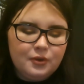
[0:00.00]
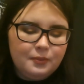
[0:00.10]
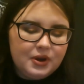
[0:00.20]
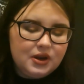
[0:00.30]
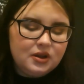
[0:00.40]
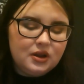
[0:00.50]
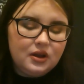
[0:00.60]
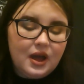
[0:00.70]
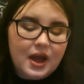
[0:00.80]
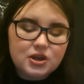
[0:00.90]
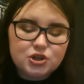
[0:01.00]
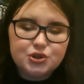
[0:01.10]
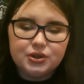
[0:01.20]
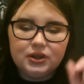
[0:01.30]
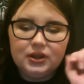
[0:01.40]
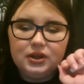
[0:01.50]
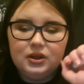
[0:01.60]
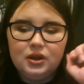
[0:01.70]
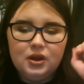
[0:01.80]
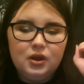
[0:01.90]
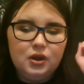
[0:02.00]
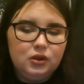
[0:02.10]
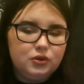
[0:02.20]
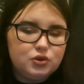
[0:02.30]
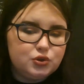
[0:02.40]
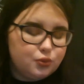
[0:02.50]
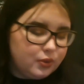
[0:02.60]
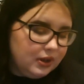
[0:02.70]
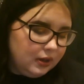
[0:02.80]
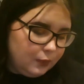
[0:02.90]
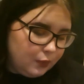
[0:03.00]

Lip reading: but it actually looks really